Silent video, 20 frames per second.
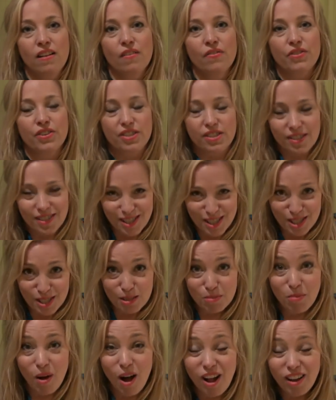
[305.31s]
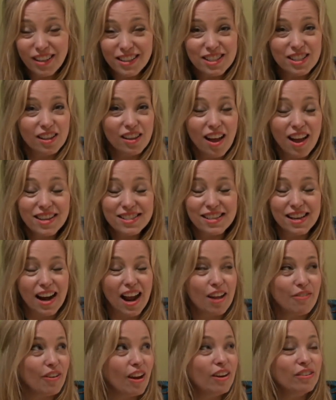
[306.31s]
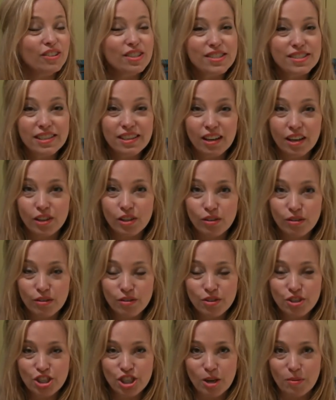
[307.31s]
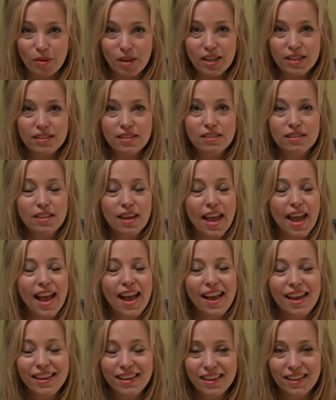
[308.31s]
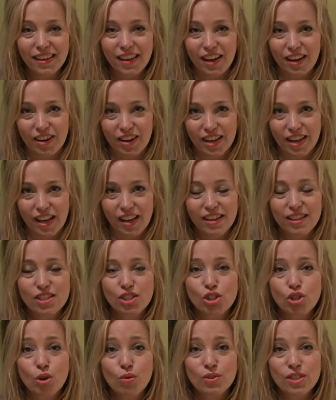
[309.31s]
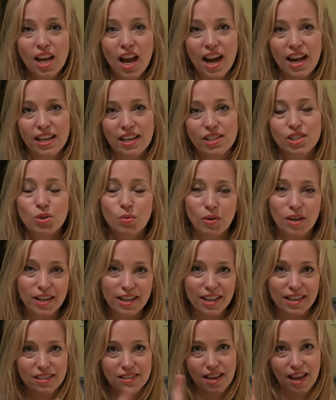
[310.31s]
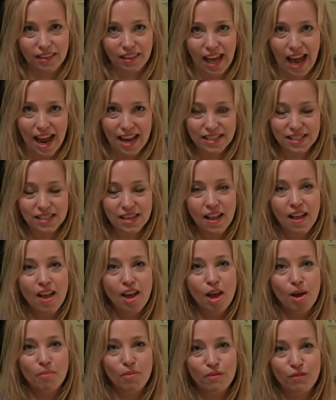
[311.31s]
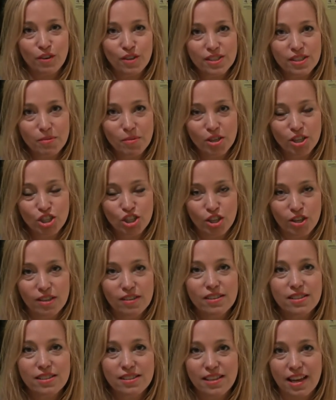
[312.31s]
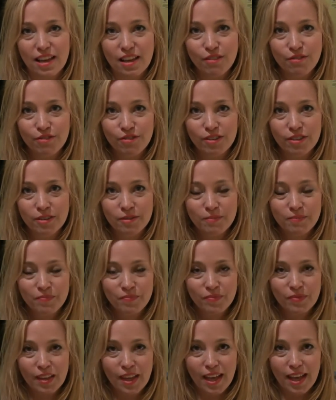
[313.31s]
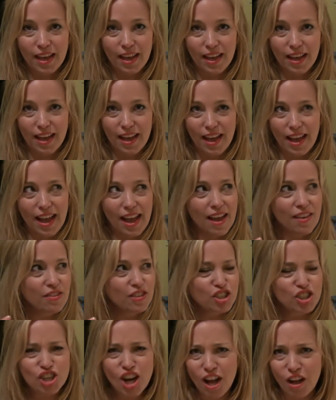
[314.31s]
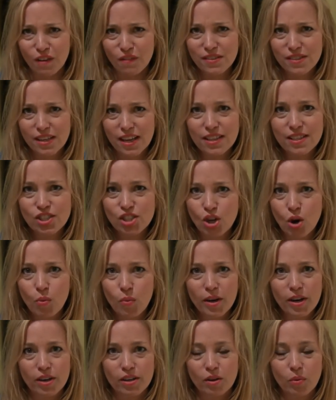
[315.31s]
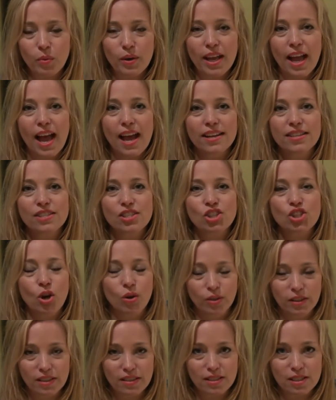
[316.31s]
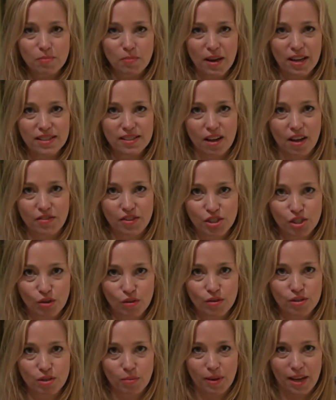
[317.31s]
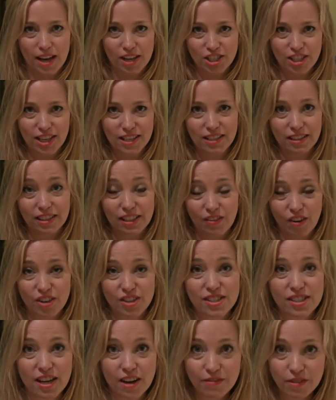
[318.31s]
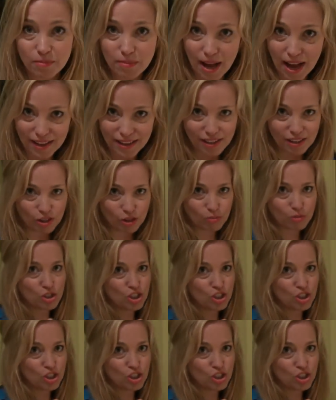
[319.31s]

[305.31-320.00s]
this is the smallest closet I've ever seen on a cruise ship. It, the hanging area is so tiny, so we're gonna get to that last. But first I'm gonna show you the safe and the shelves. It's so weird. We had so little space on this cruise that we actually had to leave our stuff in packing cubes.